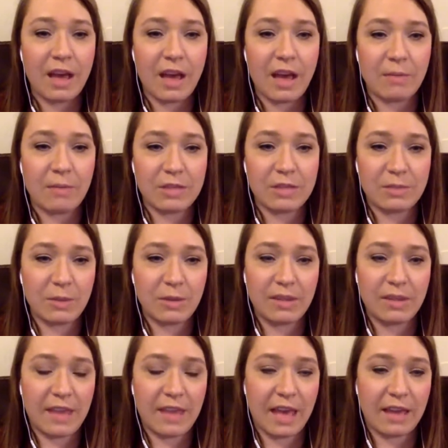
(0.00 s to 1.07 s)
just
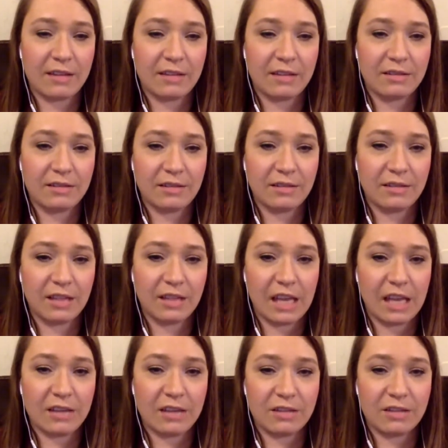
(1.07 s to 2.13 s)
put that
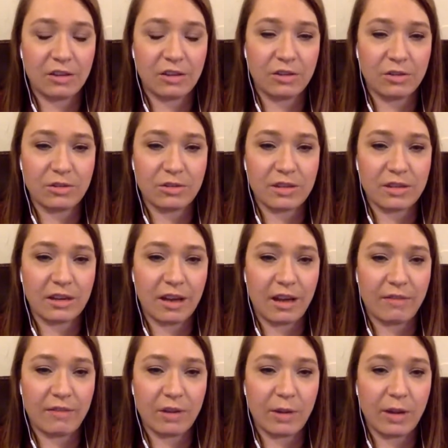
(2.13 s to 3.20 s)
link to your newsletter
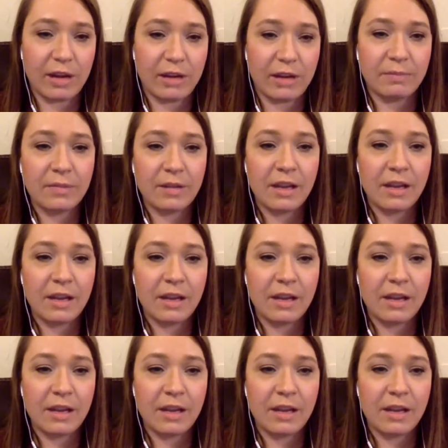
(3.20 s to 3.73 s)
everywhere.